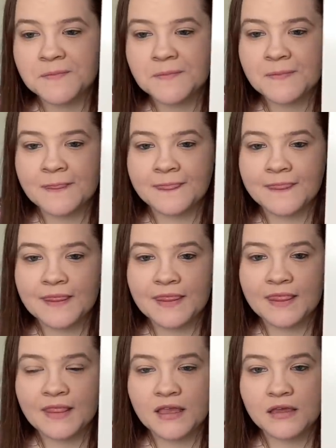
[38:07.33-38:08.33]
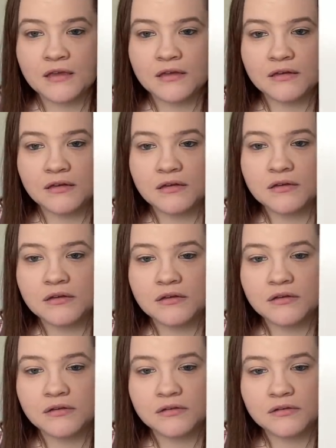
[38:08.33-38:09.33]

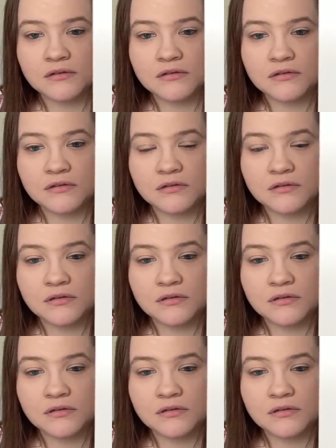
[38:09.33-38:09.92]
Nobody speaks.